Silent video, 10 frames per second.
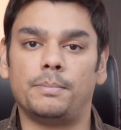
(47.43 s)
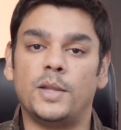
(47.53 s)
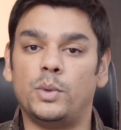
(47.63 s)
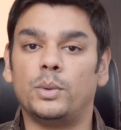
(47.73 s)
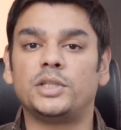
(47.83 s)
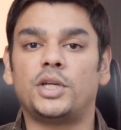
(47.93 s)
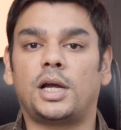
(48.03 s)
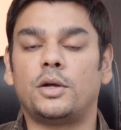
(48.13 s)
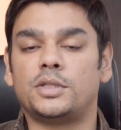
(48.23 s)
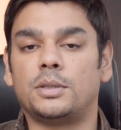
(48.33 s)
And we will
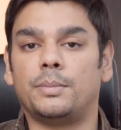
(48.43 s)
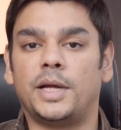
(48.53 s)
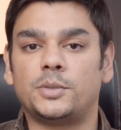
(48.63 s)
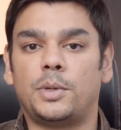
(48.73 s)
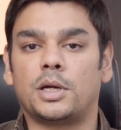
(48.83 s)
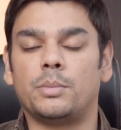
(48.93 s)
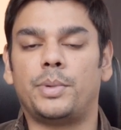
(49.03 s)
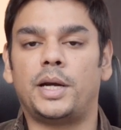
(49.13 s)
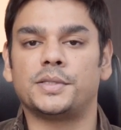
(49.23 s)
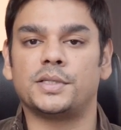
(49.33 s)
check out some benchmark
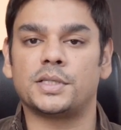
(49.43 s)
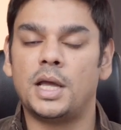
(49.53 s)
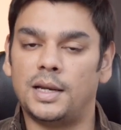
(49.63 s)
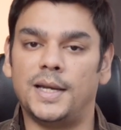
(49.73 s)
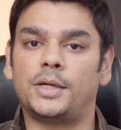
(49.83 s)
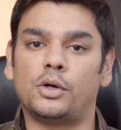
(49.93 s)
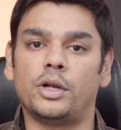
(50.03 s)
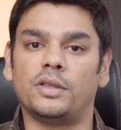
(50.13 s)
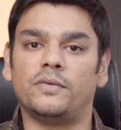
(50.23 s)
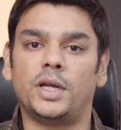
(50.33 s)
comparisons later on
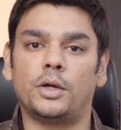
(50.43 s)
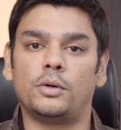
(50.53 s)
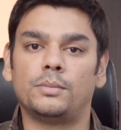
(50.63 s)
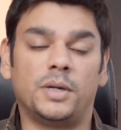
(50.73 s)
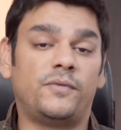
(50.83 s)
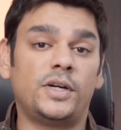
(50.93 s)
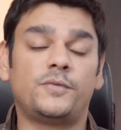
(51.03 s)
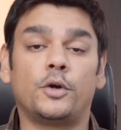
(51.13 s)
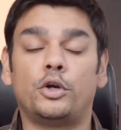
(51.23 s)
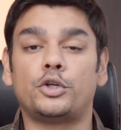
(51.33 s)
in the video, but first
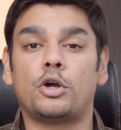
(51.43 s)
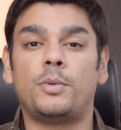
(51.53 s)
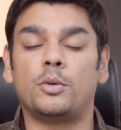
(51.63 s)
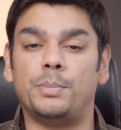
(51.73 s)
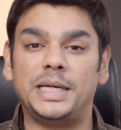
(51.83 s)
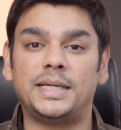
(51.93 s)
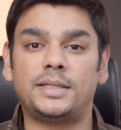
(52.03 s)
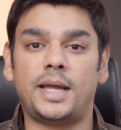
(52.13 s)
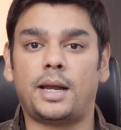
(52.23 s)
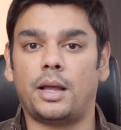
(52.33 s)
we're going to talk about media
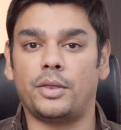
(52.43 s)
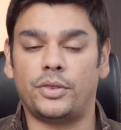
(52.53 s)
MediaTek,